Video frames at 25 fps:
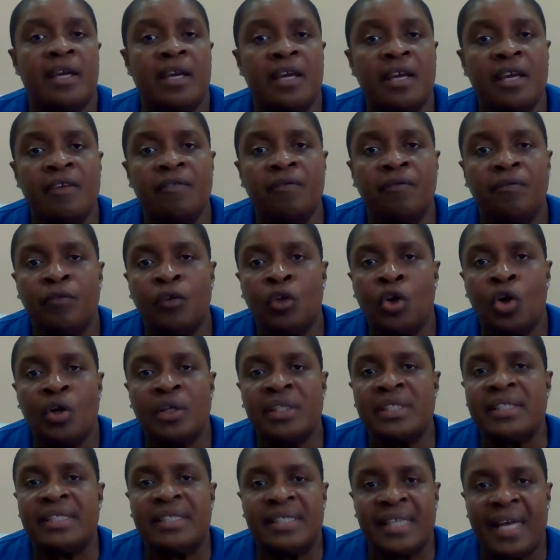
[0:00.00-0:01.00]
If
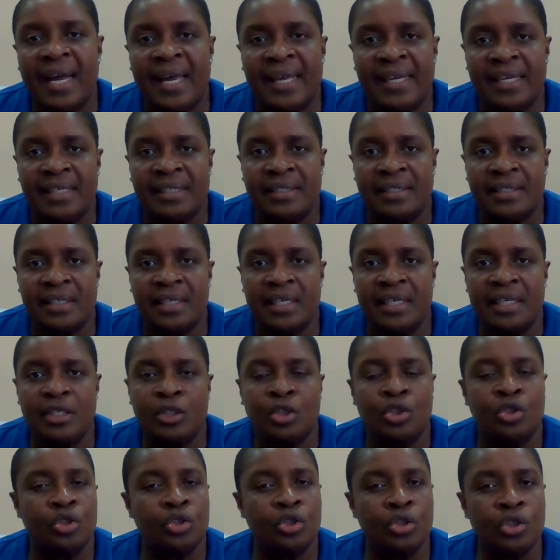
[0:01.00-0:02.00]
your diet
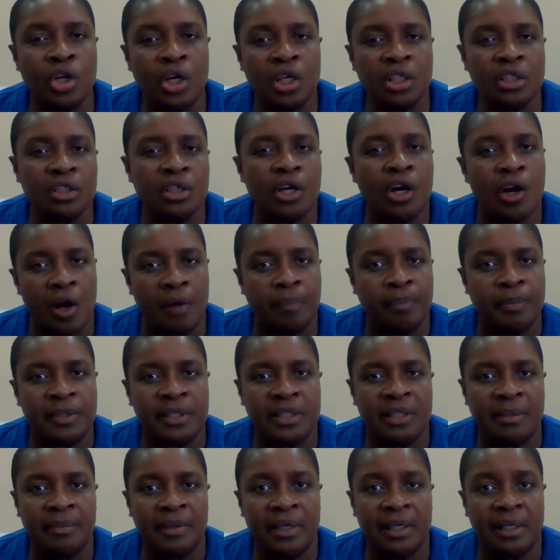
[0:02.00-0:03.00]
is not
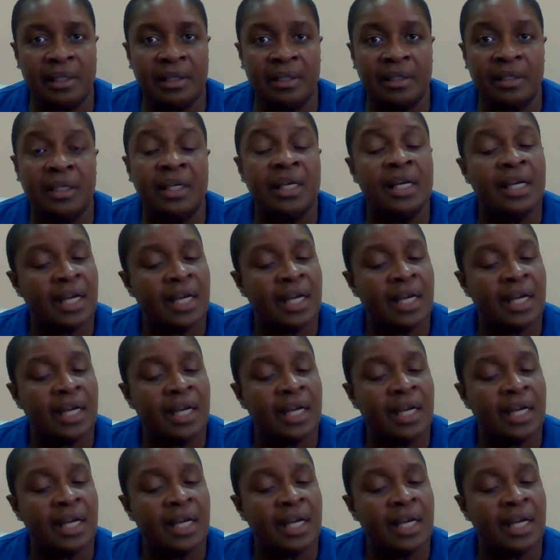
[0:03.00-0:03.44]
optimal,